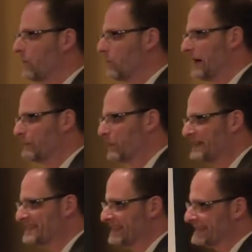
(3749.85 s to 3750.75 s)
What
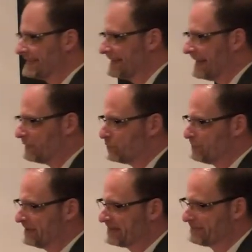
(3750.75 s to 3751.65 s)
was it that
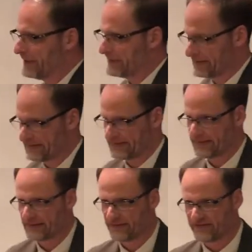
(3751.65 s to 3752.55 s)
Reuben
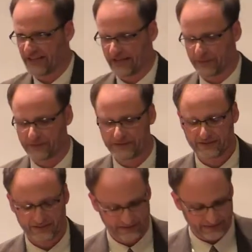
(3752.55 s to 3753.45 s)
Spartus found
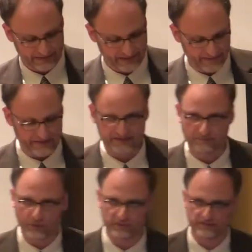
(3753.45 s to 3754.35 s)
in this
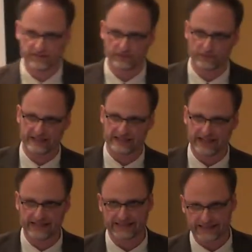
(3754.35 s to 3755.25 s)
most
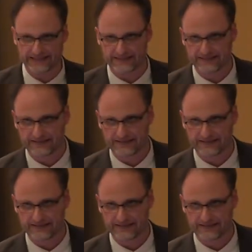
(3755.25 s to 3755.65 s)
recondite